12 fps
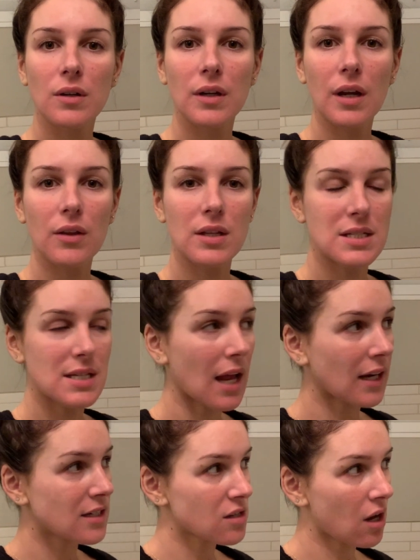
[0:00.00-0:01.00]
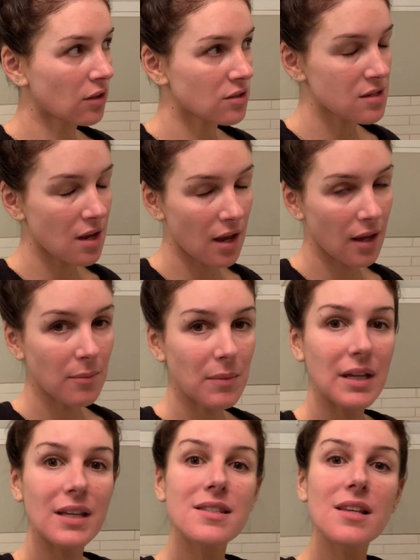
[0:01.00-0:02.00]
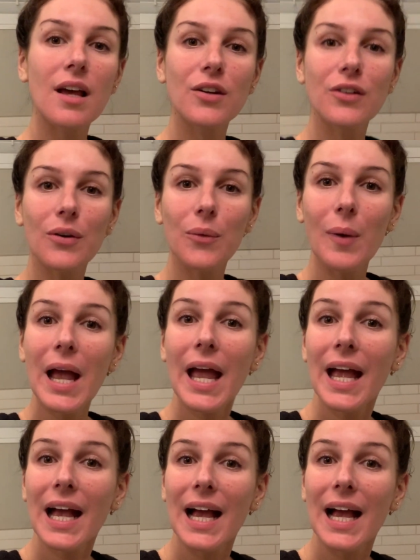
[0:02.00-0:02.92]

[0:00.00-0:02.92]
Now the daddy-daughter time is underway.